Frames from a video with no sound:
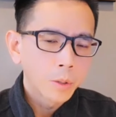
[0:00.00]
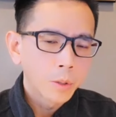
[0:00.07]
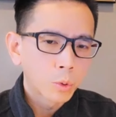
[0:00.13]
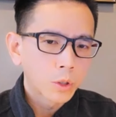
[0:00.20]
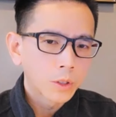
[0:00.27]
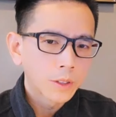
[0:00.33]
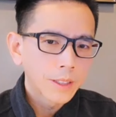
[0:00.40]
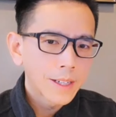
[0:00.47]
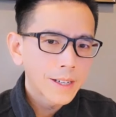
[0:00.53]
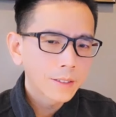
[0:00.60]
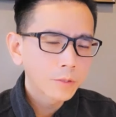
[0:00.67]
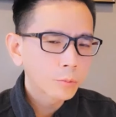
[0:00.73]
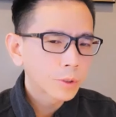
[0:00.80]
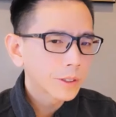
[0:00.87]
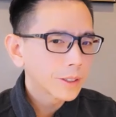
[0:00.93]
But we're
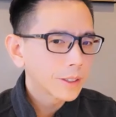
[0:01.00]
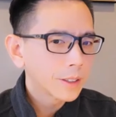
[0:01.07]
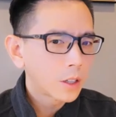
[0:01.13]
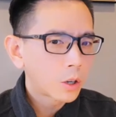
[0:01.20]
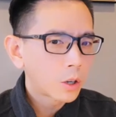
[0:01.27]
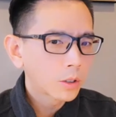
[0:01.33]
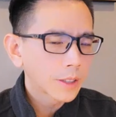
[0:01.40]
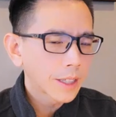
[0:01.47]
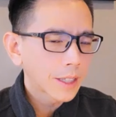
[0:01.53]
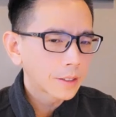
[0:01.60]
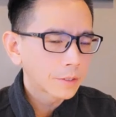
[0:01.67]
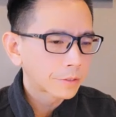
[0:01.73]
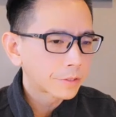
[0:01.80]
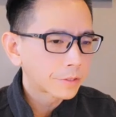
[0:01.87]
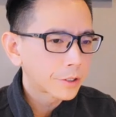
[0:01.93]
not really all
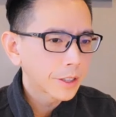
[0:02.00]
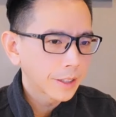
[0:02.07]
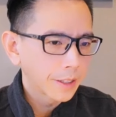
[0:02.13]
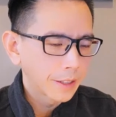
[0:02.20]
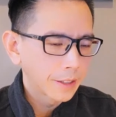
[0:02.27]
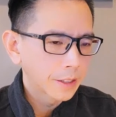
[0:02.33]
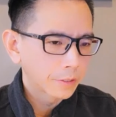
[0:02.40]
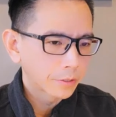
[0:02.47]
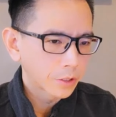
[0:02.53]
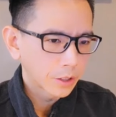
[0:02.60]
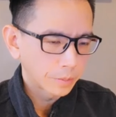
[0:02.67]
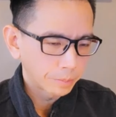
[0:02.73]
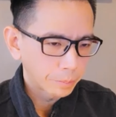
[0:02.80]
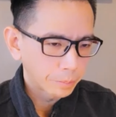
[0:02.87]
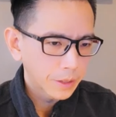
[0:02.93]
that afraid of
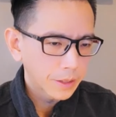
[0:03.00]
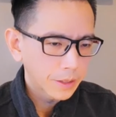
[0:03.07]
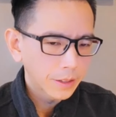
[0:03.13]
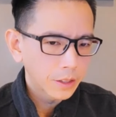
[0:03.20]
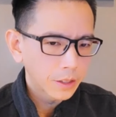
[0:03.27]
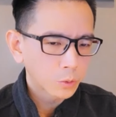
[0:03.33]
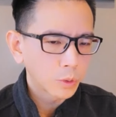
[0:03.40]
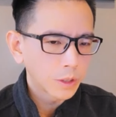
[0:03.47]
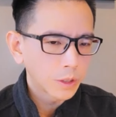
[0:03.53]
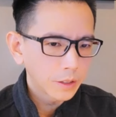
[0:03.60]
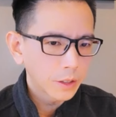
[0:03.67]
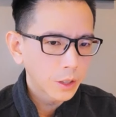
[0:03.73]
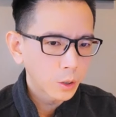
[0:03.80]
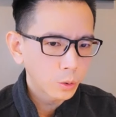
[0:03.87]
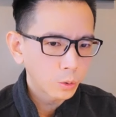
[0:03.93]
them because
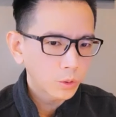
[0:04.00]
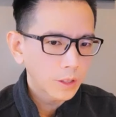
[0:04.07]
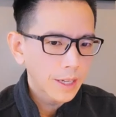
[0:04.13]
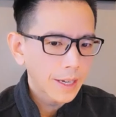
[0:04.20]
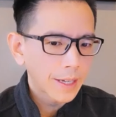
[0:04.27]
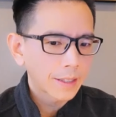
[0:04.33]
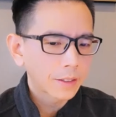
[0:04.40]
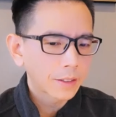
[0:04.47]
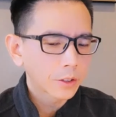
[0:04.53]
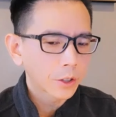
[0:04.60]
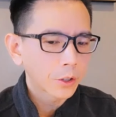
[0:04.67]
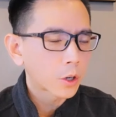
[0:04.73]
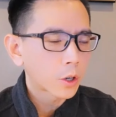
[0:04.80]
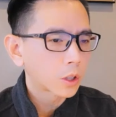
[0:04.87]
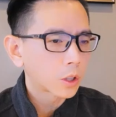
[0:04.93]
we know that
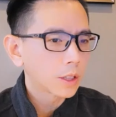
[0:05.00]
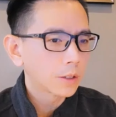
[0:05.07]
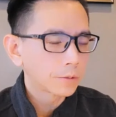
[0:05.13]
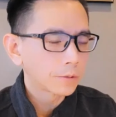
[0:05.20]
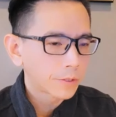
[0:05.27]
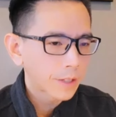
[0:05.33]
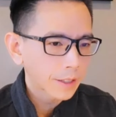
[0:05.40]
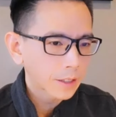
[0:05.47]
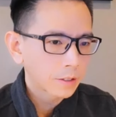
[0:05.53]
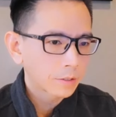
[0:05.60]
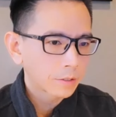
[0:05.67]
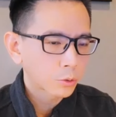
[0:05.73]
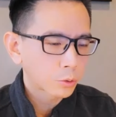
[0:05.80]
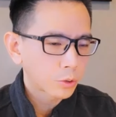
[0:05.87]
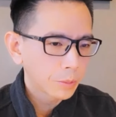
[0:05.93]
there are
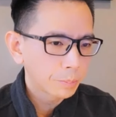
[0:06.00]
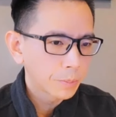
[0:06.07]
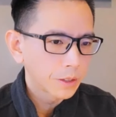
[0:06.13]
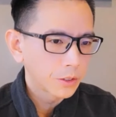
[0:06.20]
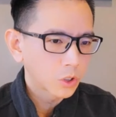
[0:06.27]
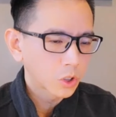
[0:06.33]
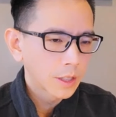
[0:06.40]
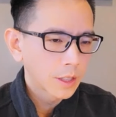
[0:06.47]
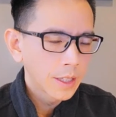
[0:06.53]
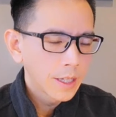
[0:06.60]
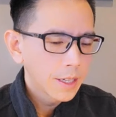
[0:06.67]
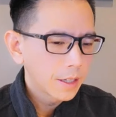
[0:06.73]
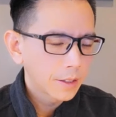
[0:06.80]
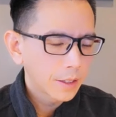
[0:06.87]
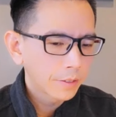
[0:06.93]
effective treatments.
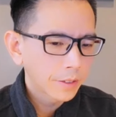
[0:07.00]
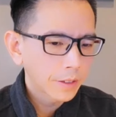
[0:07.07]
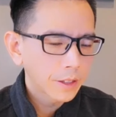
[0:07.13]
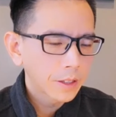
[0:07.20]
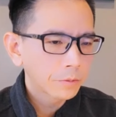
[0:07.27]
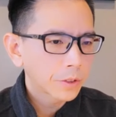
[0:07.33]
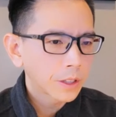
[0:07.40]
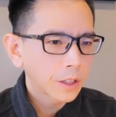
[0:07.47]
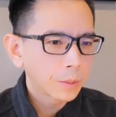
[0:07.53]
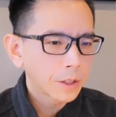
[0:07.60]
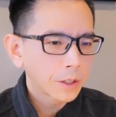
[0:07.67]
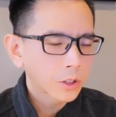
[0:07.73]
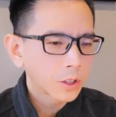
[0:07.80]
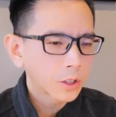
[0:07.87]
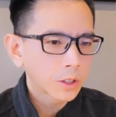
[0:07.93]
And I think
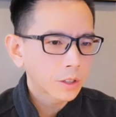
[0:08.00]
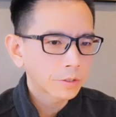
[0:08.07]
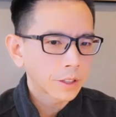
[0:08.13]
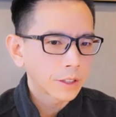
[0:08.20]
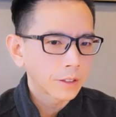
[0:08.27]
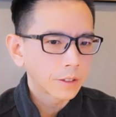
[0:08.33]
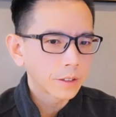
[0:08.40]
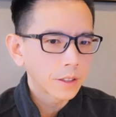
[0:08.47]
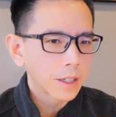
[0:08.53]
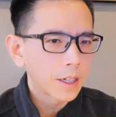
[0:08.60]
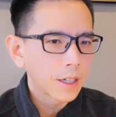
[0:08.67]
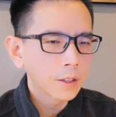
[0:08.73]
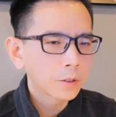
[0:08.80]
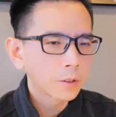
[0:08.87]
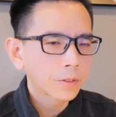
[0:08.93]
lymphedema is no different.
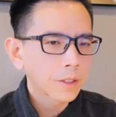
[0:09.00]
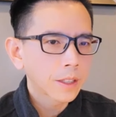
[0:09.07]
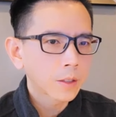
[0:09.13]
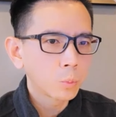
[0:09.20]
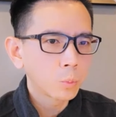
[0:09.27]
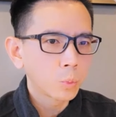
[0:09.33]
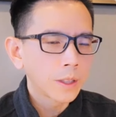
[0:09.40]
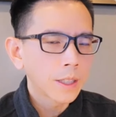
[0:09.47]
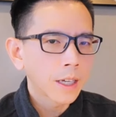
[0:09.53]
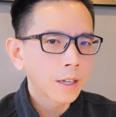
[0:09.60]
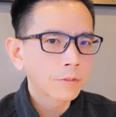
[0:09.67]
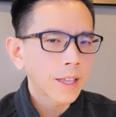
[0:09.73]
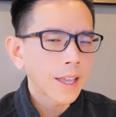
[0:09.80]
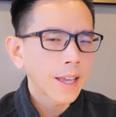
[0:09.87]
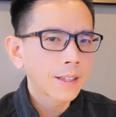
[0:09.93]
I don't think
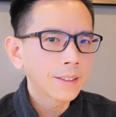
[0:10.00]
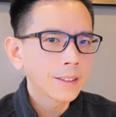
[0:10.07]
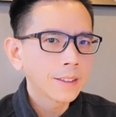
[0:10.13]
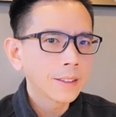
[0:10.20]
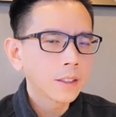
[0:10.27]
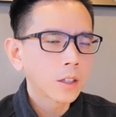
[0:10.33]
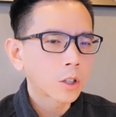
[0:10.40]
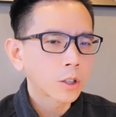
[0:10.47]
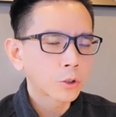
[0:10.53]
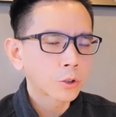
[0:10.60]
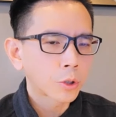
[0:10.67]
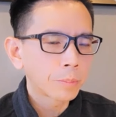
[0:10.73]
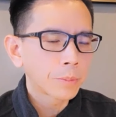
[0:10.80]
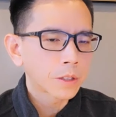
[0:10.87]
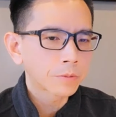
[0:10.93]
our
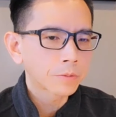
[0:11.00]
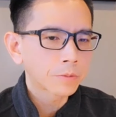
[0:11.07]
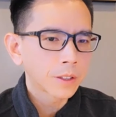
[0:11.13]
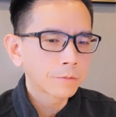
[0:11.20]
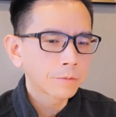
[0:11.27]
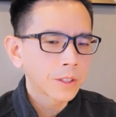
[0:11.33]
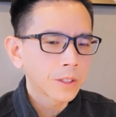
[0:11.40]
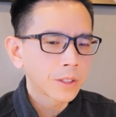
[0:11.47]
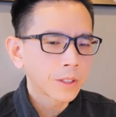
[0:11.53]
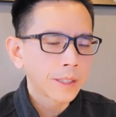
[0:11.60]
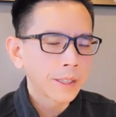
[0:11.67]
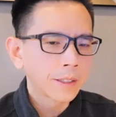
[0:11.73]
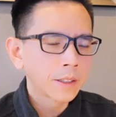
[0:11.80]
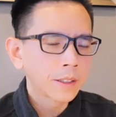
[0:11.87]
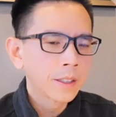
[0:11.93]
treatments for
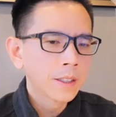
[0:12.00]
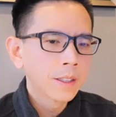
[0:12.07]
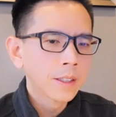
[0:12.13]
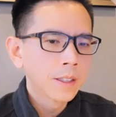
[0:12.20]
lymphedema